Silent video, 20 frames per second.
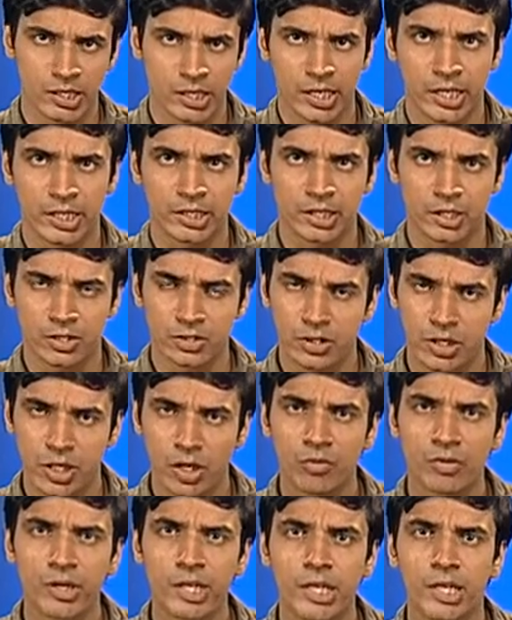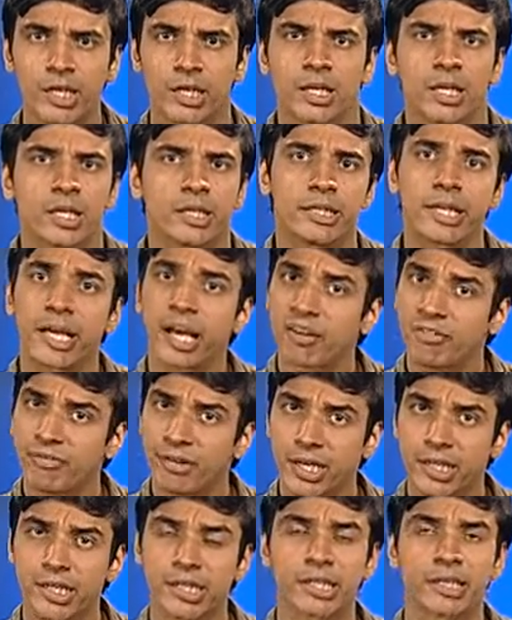in their surrounding, they
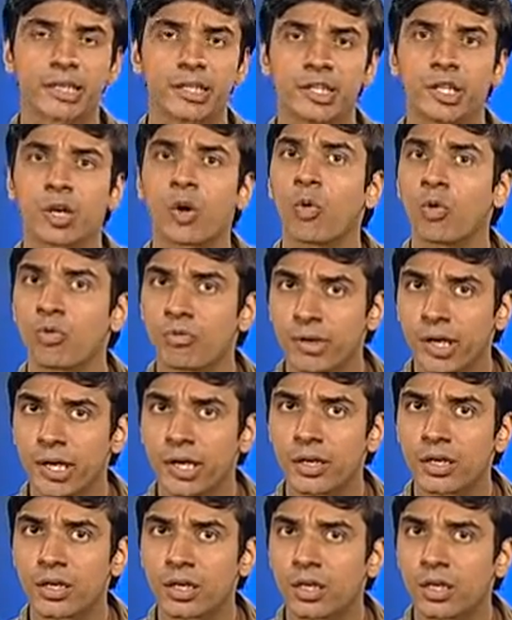affect it in their own way.